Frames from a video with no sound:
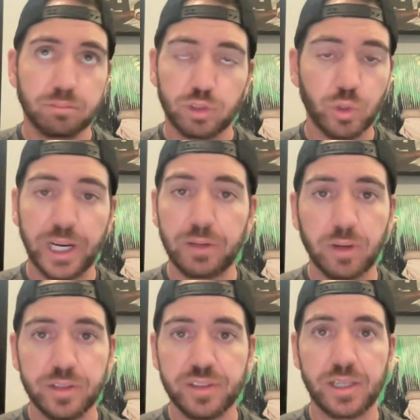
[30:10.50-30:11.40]
create
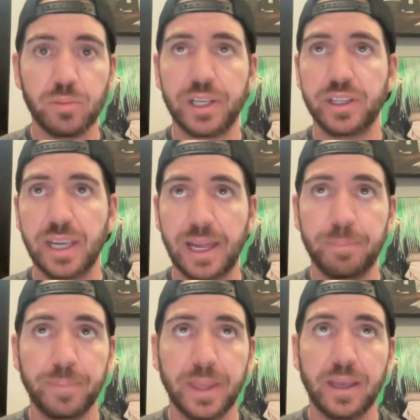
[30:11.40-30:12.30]
runs any way you
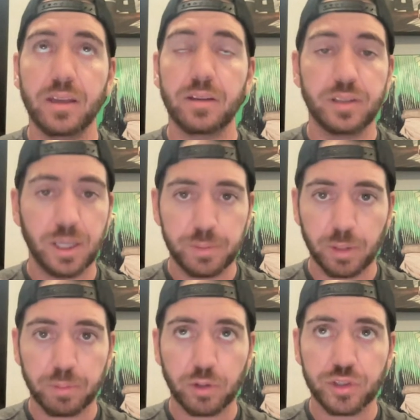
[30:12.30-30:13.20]
can. Keep
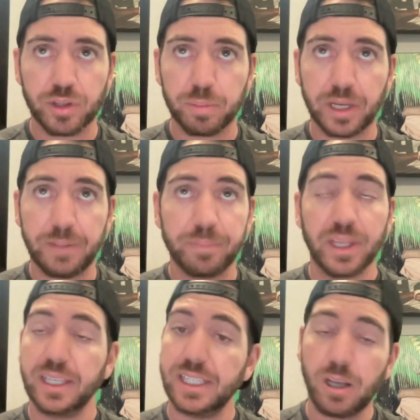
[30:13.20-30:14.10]
your approach at the plate.
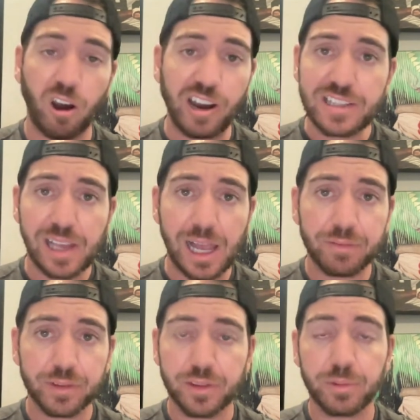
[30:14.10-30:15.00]
ERA is high
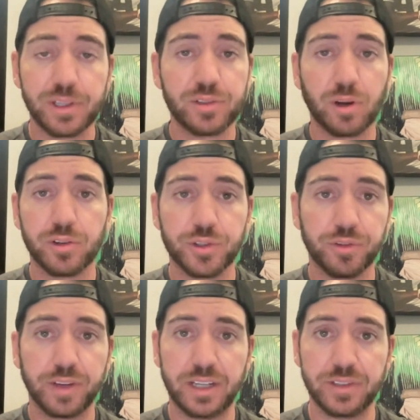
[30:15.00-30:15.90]
for the 3 starters
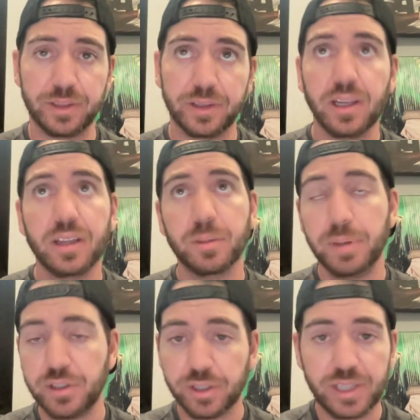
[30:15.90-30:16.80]
you're facing. The
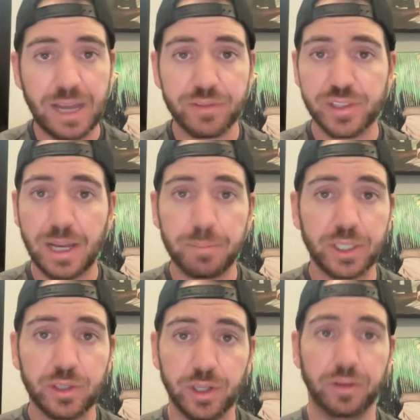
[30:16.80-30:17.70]
pitching staff has not
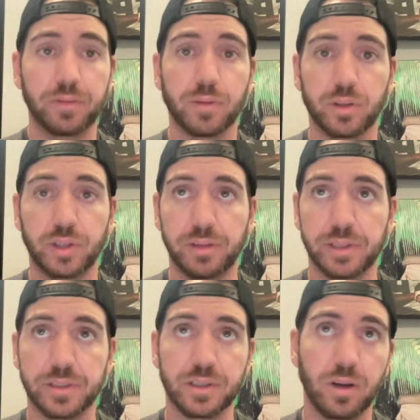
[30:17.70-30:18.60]
been good for
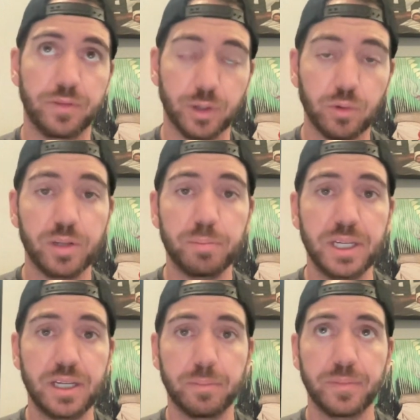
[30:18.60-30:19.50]
Cleveland. So if you're going to
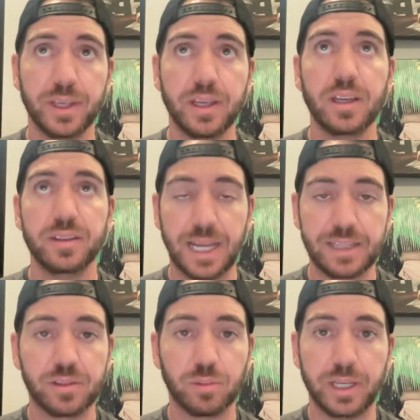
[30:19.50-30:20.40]
beat them,
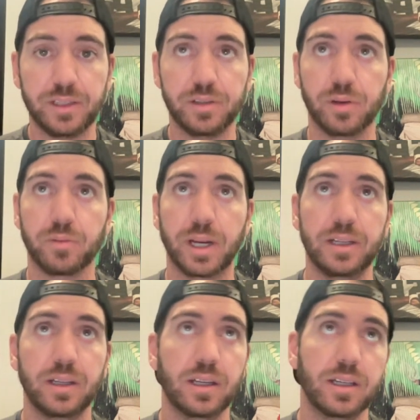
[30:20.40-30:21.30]
that's the way you do it,
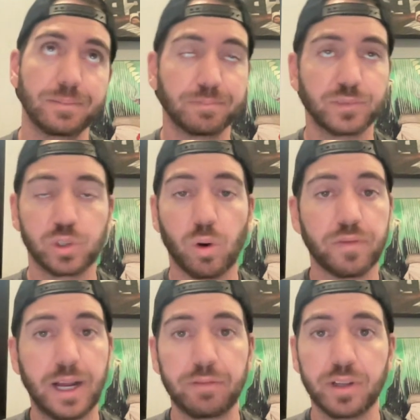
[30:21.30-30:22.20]
right? Score
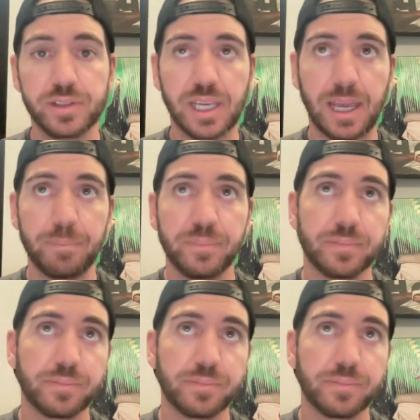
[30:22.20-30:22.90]
5 runs a game.